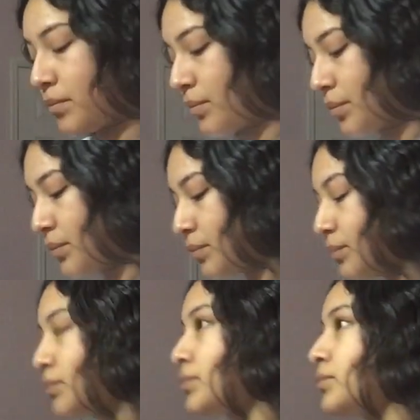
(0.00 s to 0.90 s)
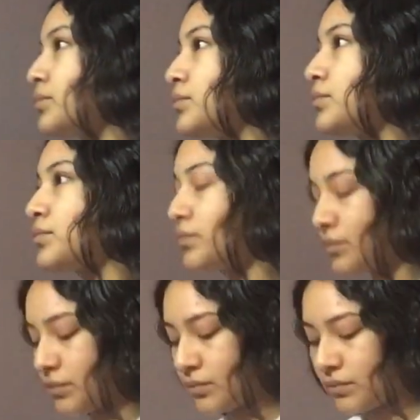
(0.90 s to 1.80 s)

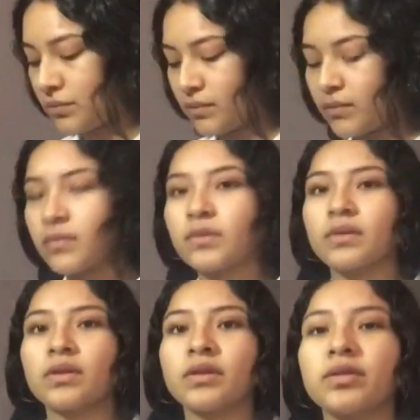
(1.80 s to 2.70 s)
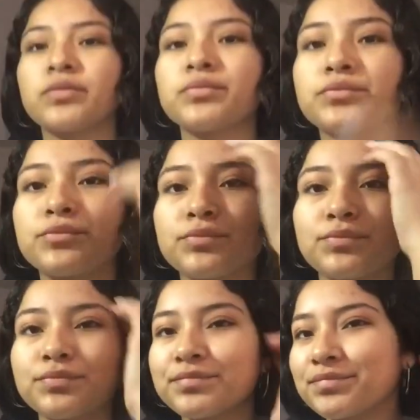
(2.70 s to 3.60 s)

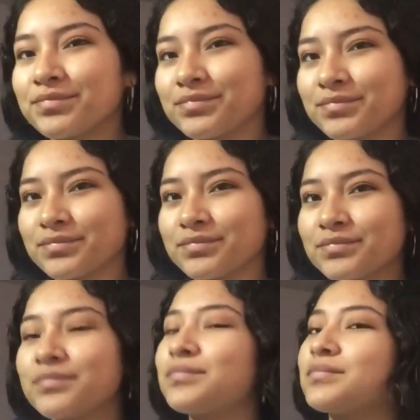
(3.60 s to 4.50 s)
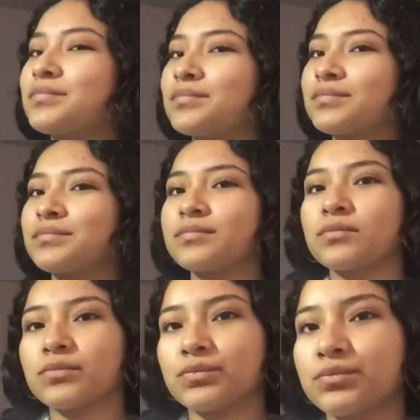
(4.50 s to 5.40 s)

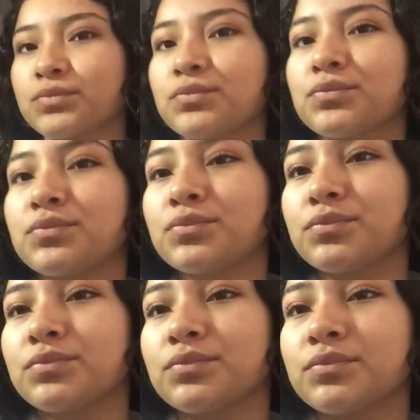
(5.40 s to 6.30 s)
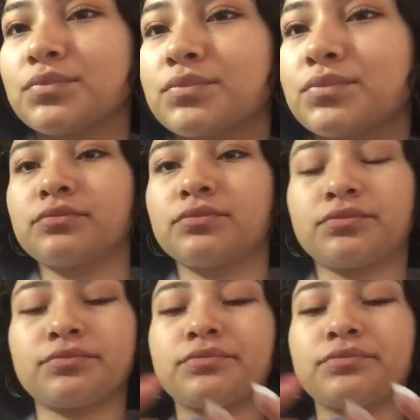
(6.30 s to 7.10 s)
(no one is talking)